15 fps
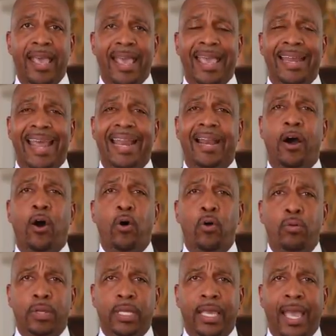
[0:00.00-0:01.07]
And not
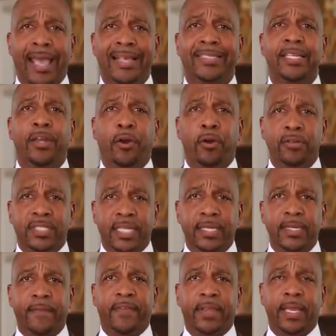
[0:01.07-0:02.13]
only has he earned
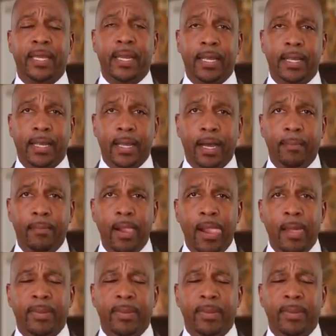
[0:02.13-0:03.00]
significant income,